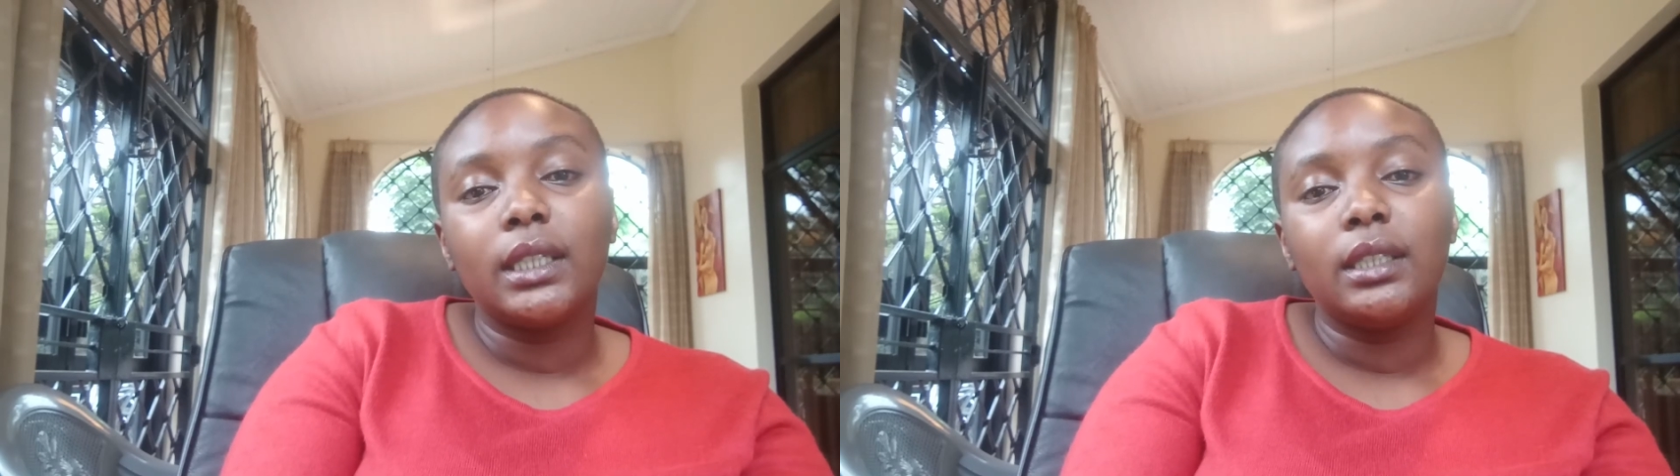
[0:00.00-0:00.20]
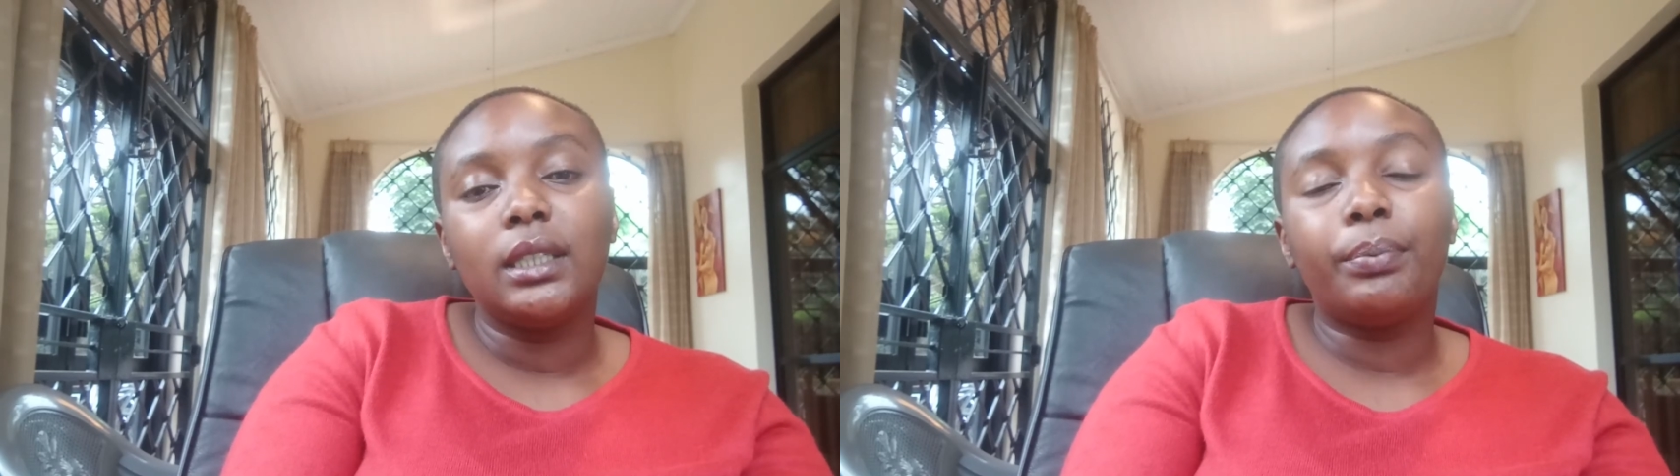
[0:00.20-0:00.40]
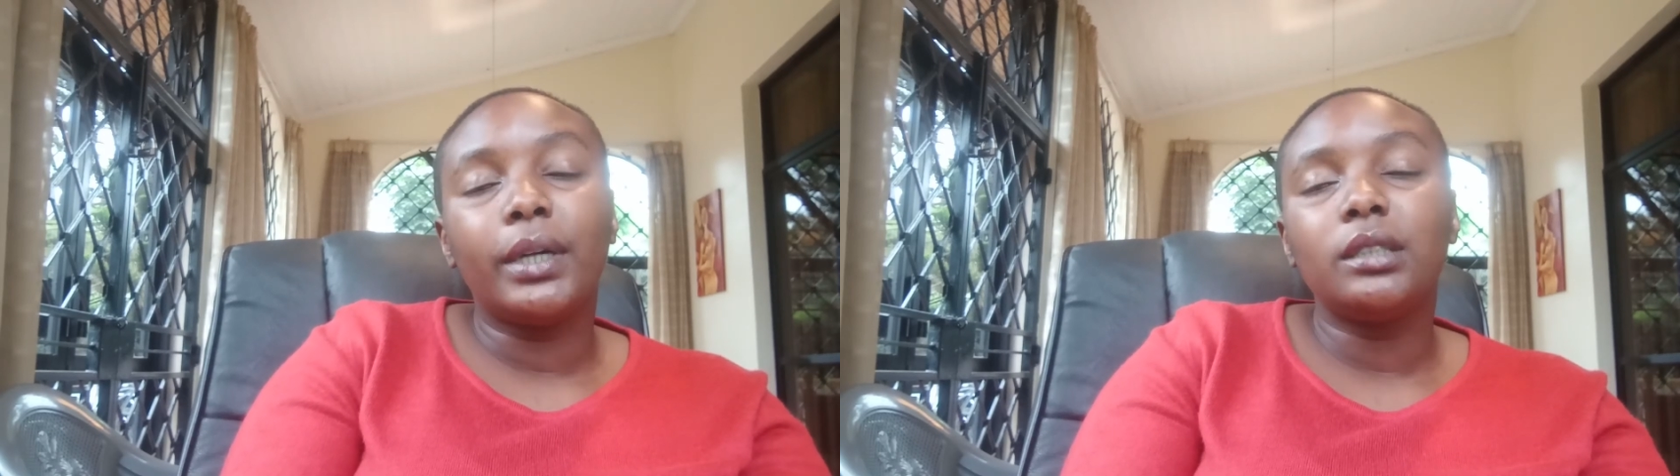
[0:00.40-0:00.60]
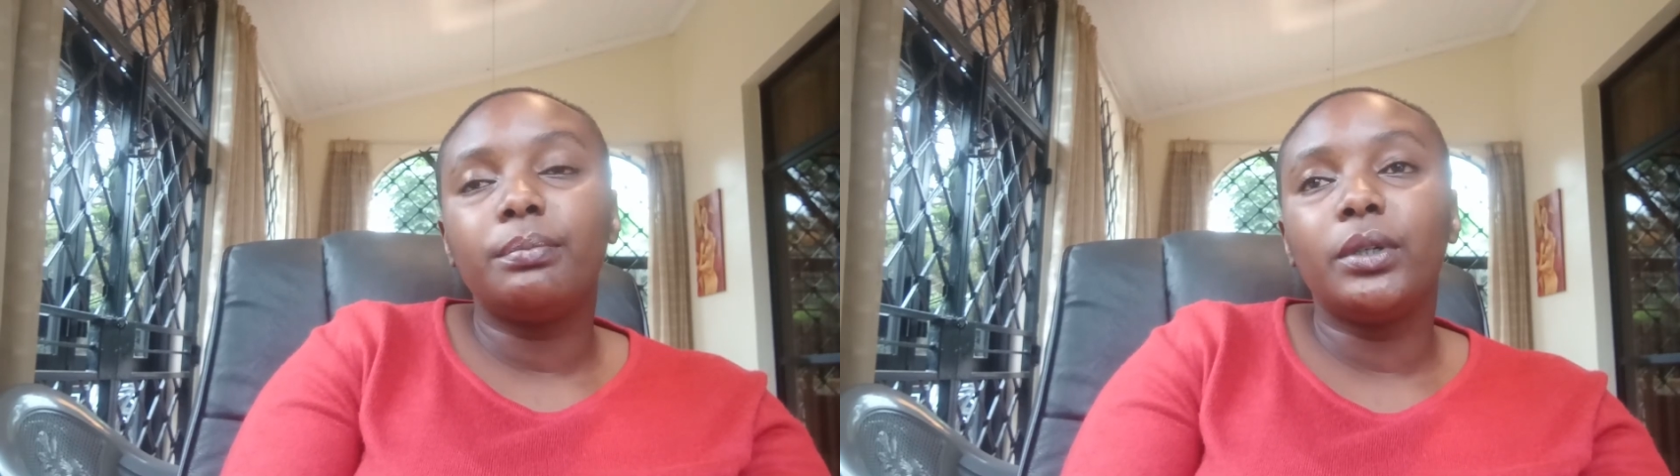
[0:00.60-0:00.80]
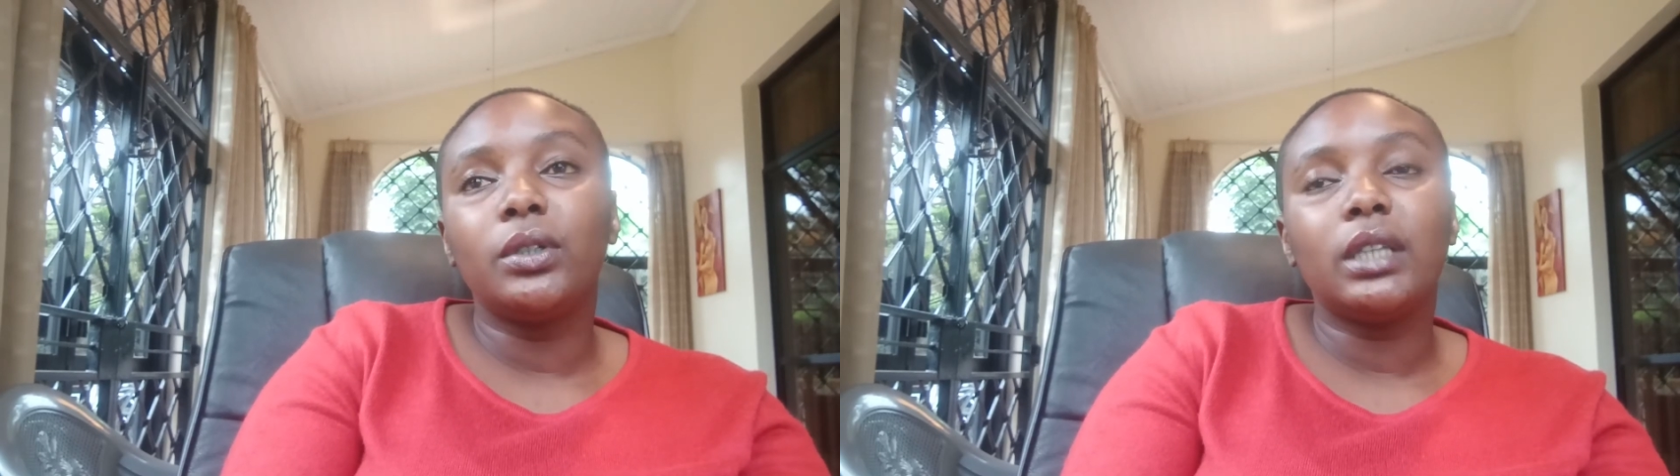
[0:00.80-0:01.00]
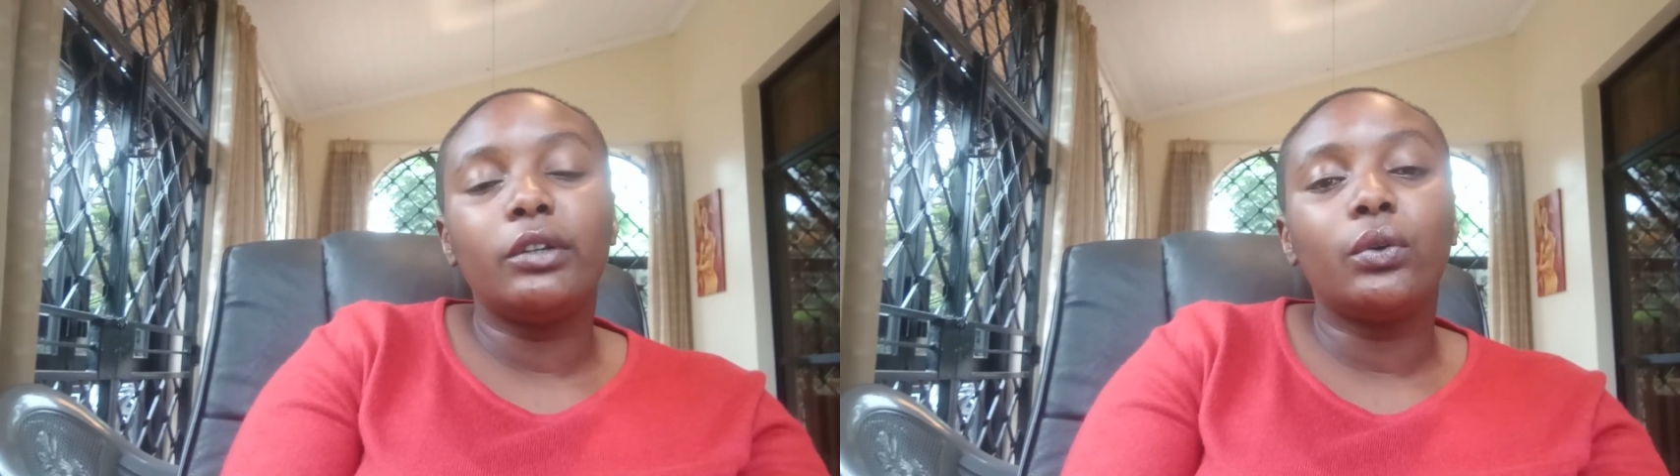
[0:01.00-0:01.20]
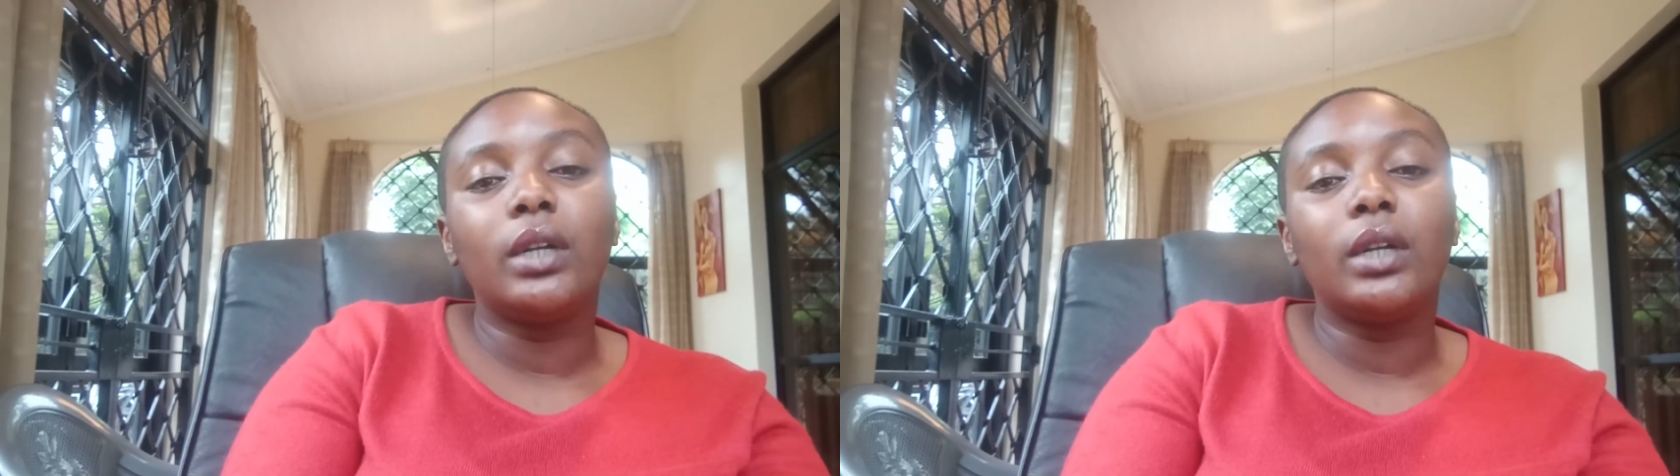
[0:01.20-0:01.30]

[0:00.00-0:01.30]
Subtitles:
Depressed because I don't